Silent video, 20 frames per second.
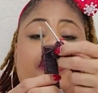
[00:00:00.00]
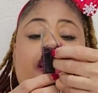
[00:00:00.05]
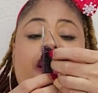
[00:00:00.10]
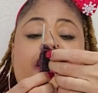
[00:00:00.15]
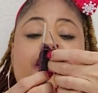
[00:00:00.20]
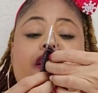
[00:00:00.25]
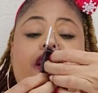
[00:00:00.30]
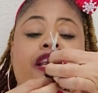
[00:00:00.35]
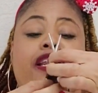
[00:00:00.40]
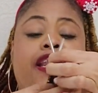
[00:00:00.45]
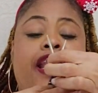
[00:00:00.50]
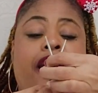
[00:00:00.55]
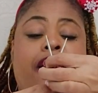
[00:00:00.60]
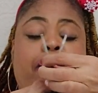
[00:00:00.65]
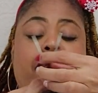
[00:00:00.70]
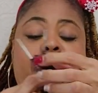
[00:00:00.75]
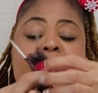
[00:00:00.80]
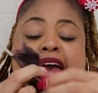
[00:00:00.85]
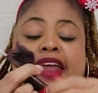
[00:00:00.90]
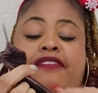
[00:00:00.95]
in the
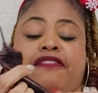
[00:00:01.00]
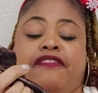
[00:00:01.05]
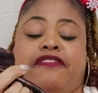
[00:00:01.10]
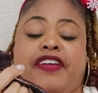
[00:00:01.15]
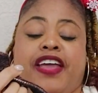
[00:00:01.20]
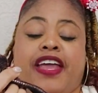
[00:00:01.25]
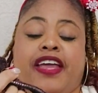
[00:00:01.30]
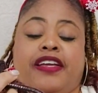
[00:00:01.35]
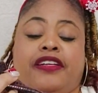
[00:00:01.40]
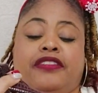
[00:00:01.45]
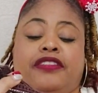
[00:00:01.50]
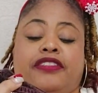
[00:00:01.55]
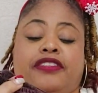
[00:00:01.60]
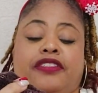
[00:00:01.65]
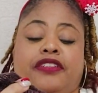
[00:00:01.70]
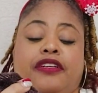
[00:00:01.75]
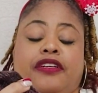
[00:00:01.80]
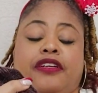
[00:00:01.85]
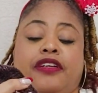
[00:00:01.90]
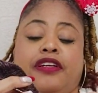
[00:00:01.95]
neckband phase.
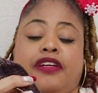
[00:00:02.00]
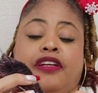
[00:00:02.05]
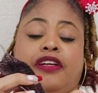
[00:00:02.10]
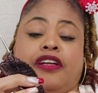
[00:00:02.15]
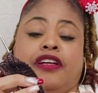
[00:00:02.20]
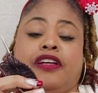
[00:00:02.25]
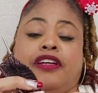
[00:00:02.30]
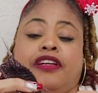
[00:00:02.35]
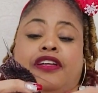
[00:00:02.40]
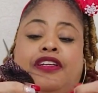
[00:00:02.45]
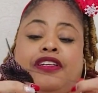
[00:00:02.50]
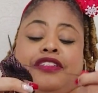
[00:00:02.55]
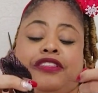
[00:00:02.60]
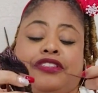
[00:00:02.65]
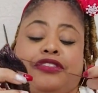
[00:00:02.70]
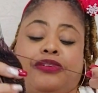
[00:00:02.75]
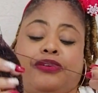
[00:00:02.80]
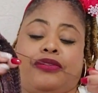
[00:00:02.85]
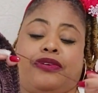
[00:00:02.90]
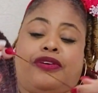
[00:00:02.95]

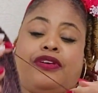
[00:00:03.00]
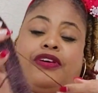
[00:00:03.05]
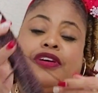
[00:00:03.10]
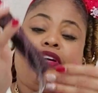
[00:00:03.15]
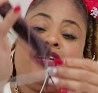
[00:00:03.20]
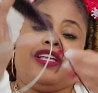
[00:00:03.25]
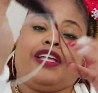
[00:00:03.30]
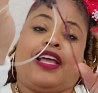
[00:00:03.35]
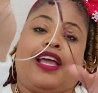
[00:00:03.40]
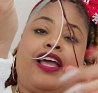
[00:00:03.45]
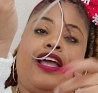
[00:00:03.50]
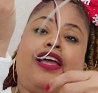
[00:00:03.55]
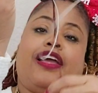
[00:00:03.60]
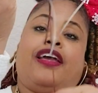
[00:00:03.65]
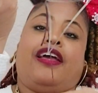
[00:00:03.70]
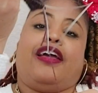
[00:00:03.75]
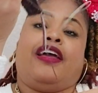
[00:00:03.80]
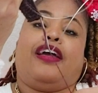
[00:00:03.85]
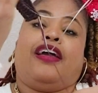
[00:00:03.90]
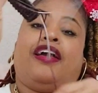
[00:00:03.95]
So yeah,
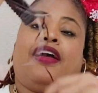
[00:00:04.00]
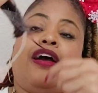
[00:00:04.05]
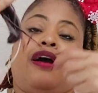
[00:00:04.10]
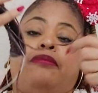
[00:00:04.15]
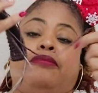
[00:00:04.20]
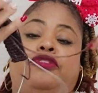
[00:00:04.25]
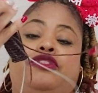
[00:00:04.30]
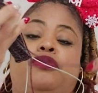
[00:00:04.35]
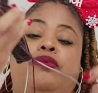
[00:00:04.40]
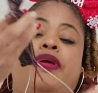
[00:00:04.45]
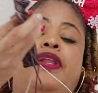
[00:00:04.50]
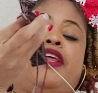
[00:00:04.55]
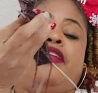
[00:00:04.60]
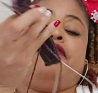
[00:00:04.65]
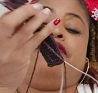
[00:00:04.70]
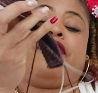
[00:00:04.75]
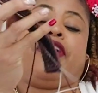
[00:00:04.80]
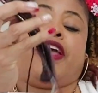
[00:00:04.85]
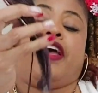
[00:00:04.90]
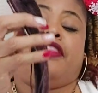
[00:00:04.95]
I'm doing it
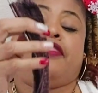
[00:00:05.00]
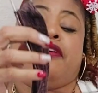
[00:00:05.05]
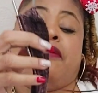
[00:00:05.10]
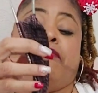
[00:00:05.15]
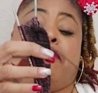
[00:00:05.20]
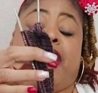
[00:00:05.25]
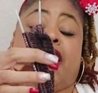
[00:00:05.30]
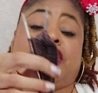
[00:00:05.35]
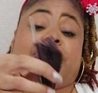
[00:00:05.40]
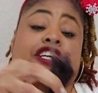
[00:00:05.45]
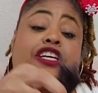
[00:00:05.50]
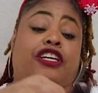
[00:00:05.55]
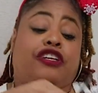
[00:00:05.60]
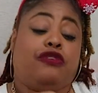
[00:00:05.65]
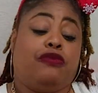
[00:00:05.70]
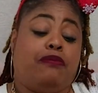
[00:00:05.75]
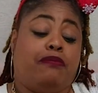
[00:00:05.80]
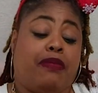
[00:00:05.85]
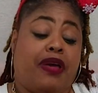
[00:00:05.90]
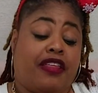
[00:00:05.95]
via the magic
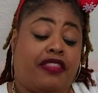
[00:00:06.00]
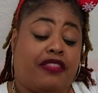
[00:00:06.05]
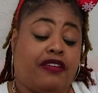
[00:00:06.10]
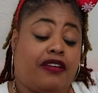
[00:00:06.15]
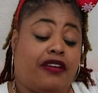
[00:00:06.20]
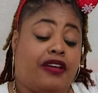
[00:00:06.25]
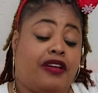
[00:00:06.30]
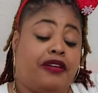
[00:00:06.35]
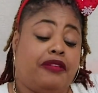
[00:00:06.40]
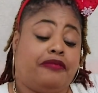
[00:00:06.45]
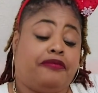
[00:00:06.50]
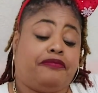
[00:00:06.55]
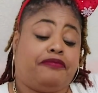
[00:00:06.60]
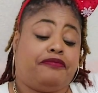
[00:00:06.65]
loop method.